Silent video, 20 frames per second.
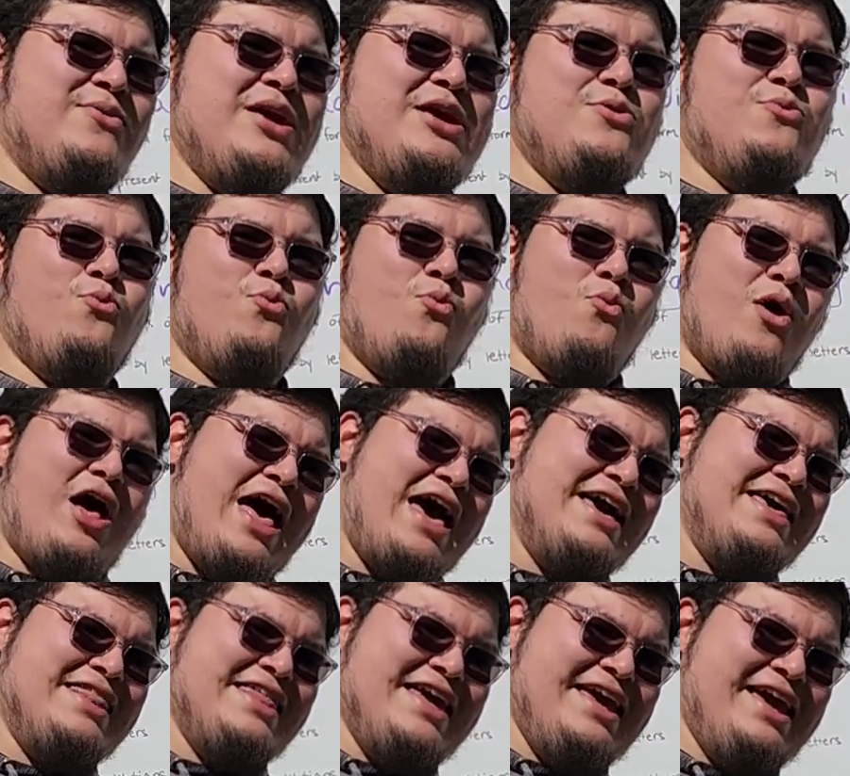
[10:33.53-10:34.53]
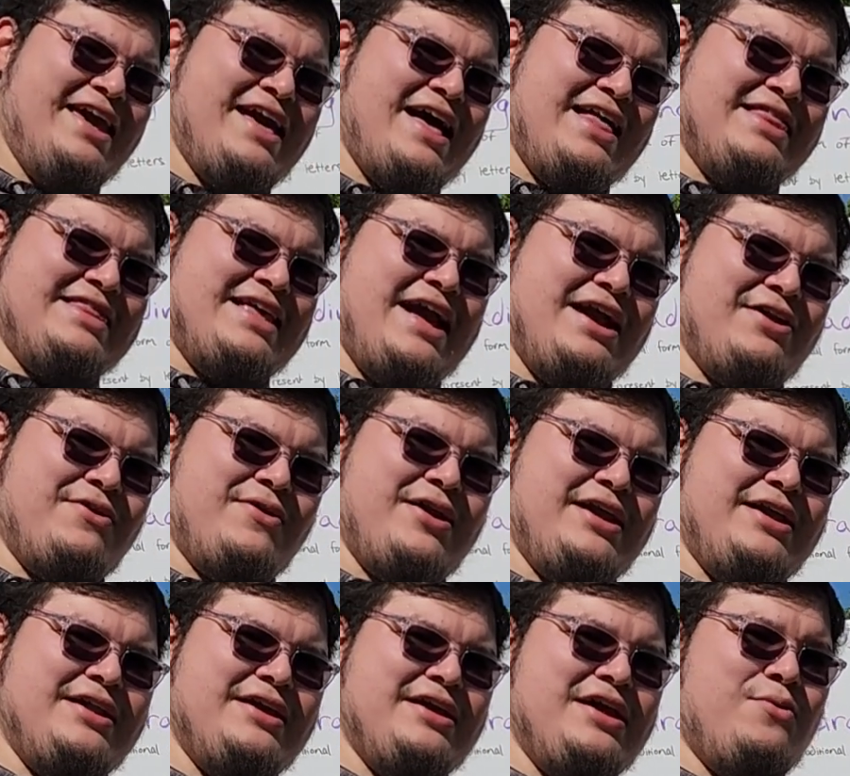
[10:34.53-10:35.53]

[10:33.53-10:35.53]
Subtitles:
grade why they got that grade